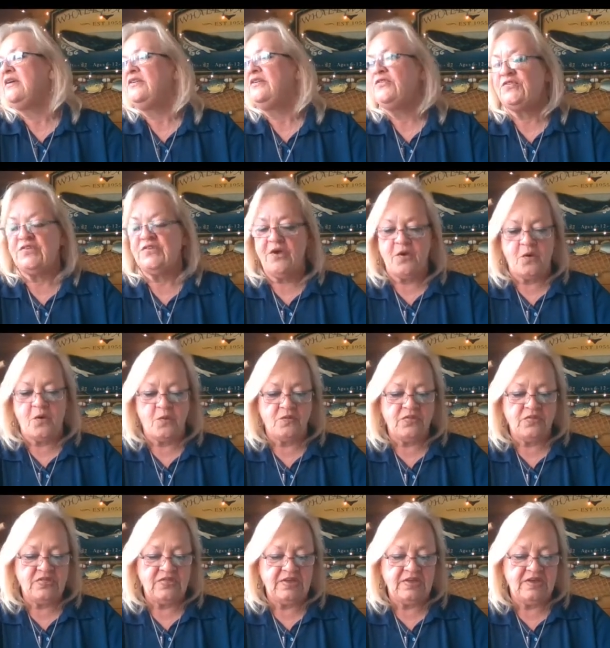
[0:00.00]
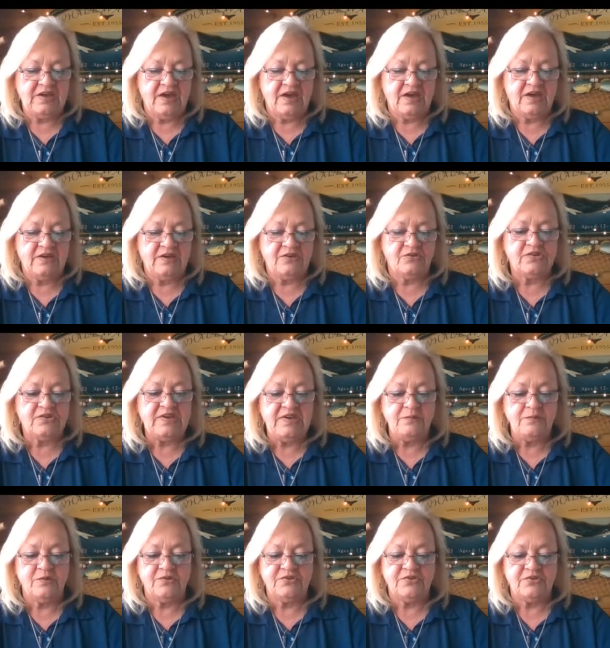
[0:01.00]
So the uh, your
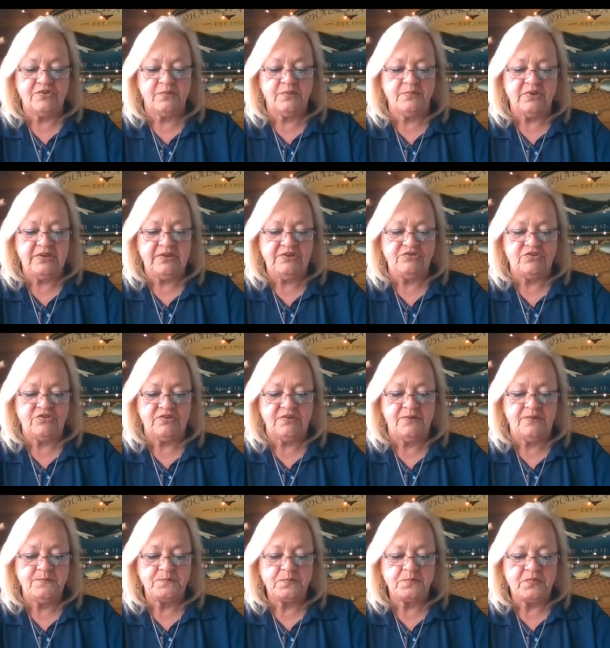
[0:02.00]
keywords are completion,